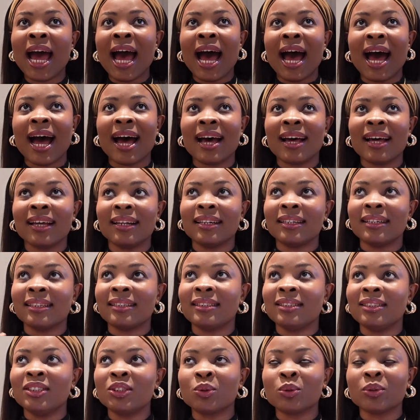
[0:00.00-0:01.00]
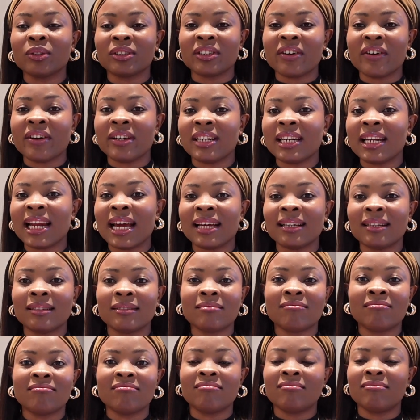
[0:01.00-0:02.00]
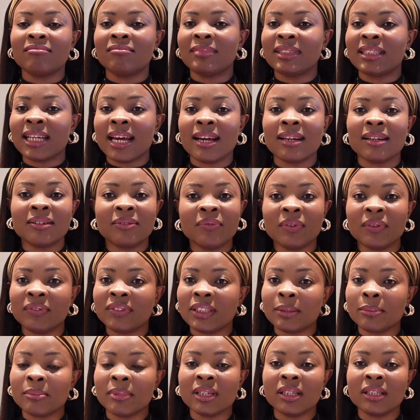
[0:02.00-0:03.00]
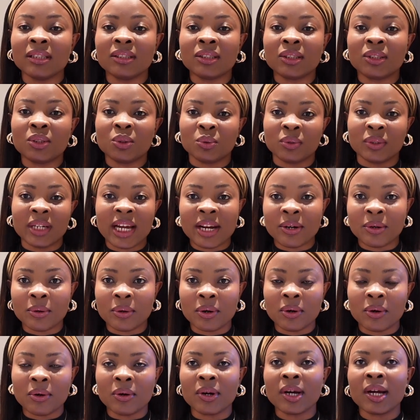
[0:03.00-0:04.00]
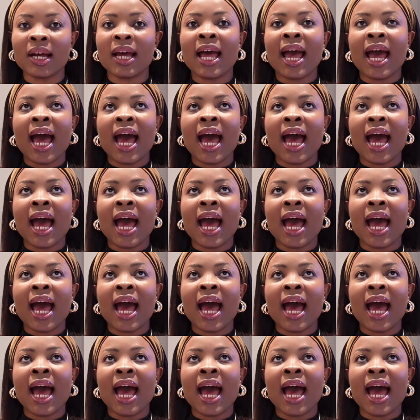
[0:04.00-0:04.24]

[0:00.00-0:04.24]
And this was already like 10-15 minutes to 9 o'clock.